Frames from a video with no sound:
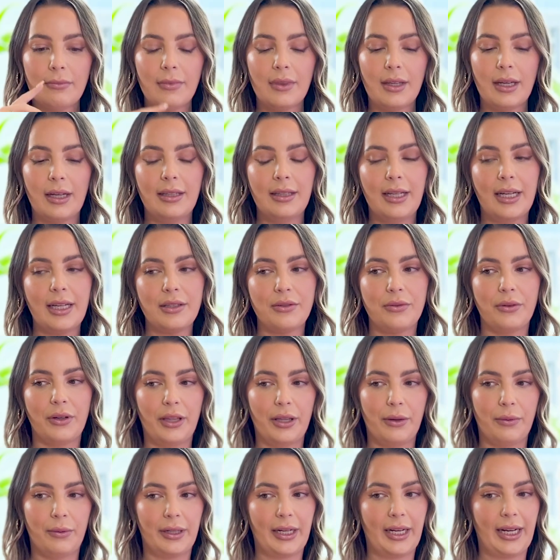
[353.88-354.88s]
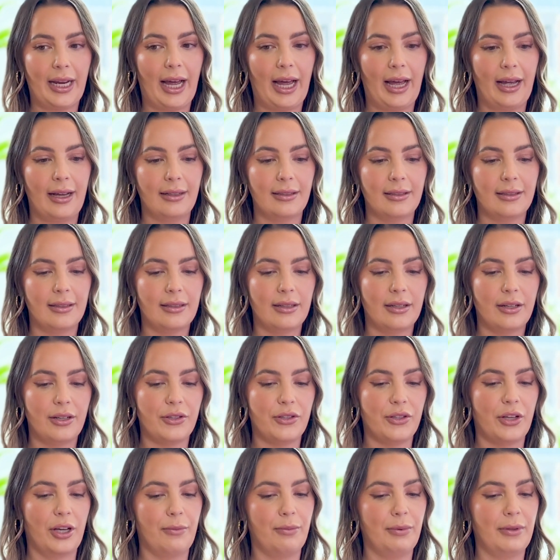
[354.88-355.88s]
And that's really when I had a
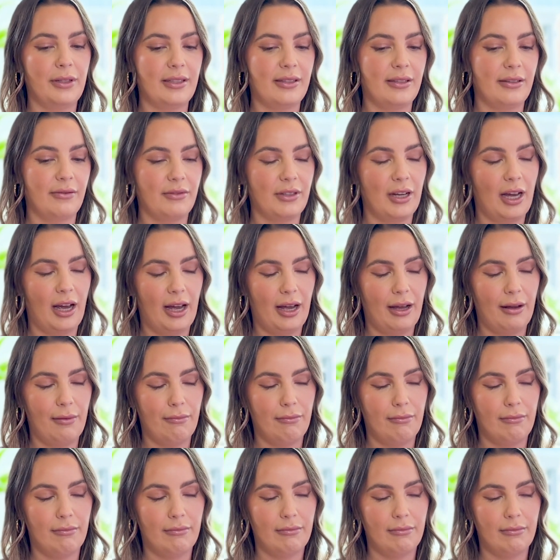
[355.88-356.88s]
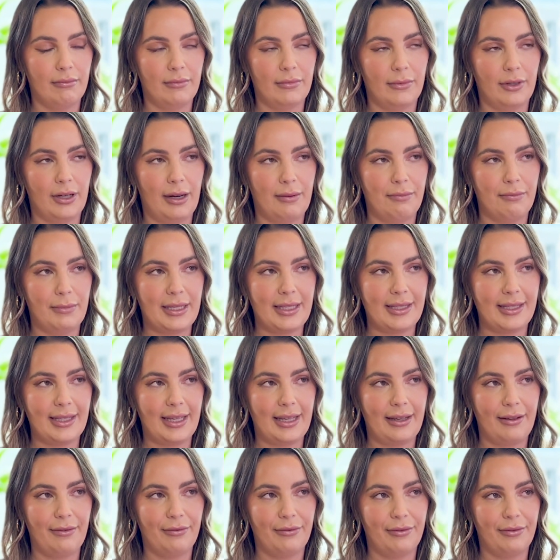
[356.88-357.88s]
surplus of time up my
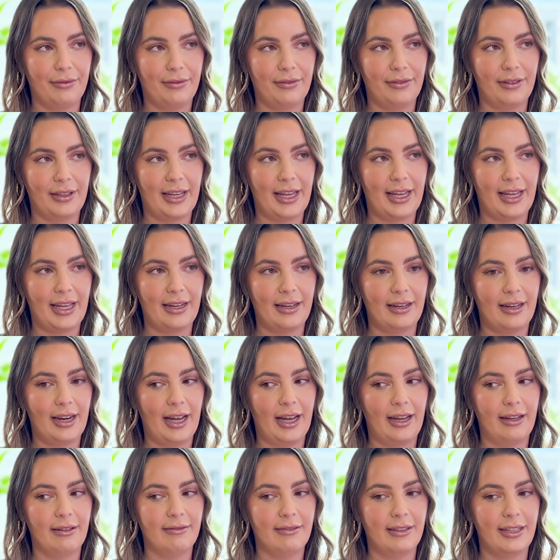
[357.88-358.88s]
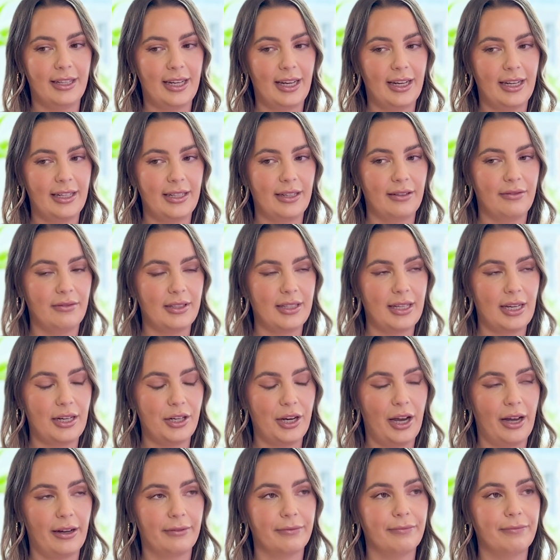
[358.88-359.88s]
sleeve and had the idea of St.
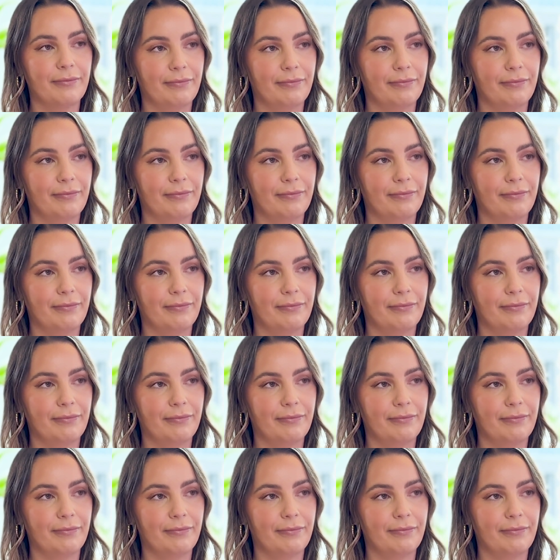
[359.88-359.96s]
Jack.